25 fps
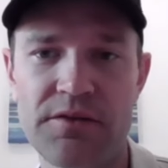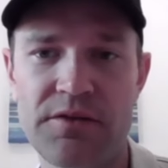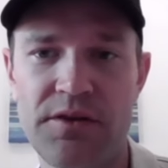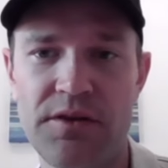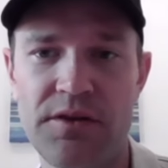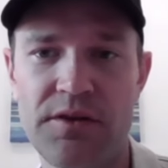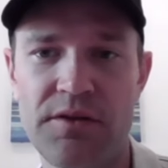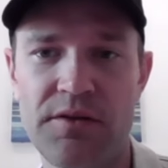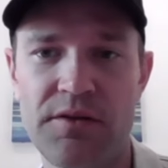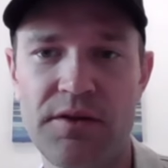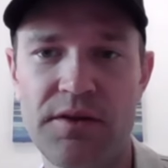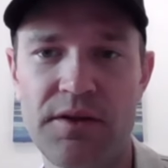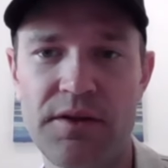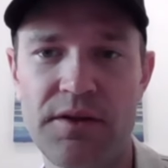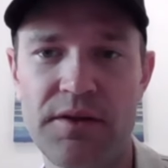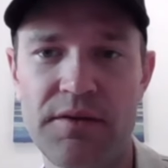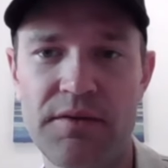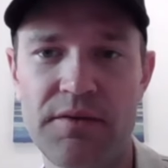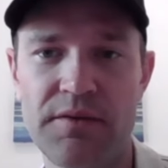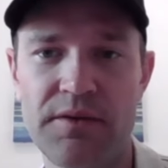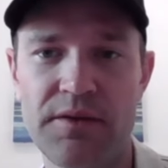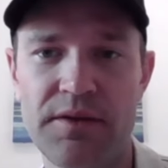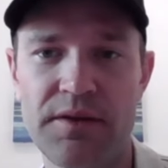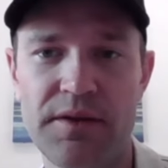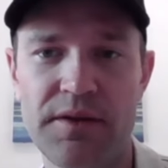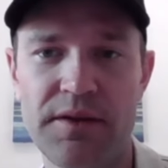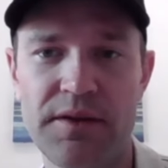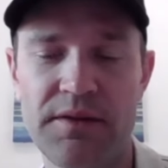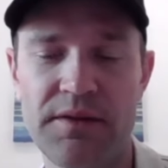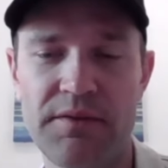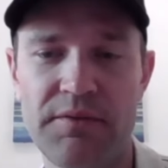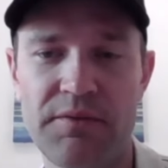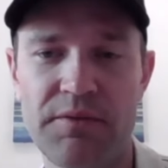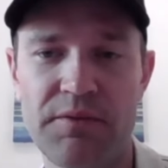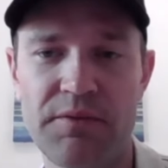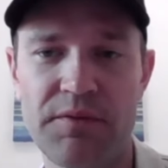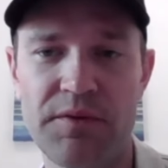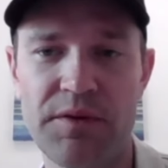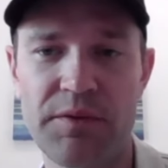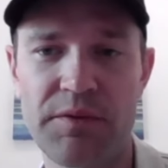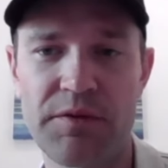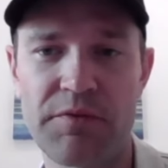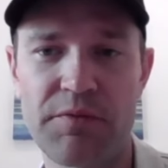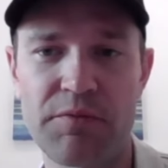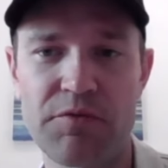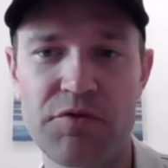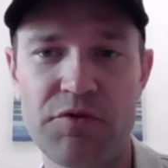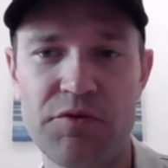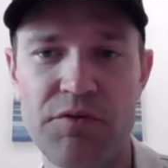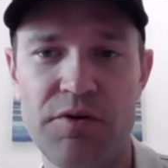So you know, eh,
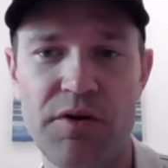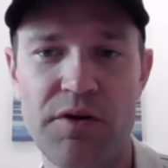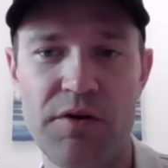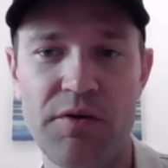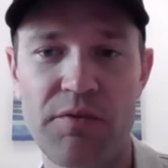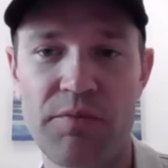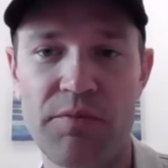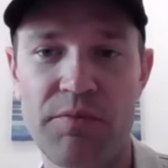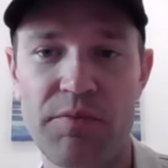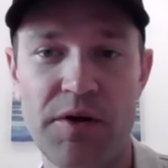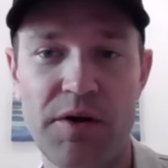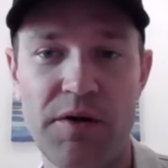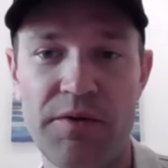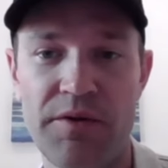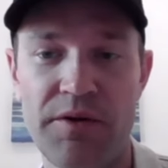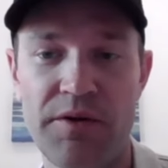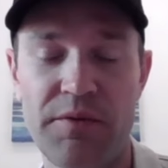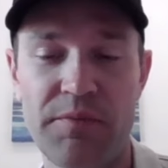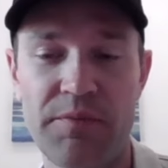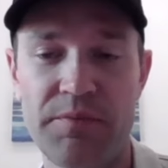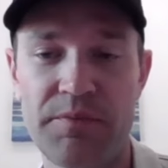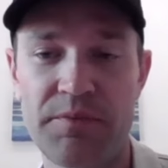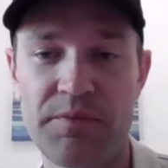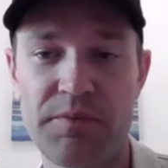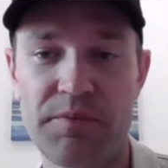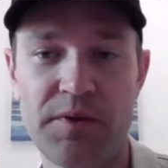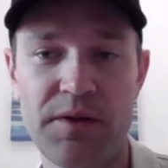coming from Toronto, you know,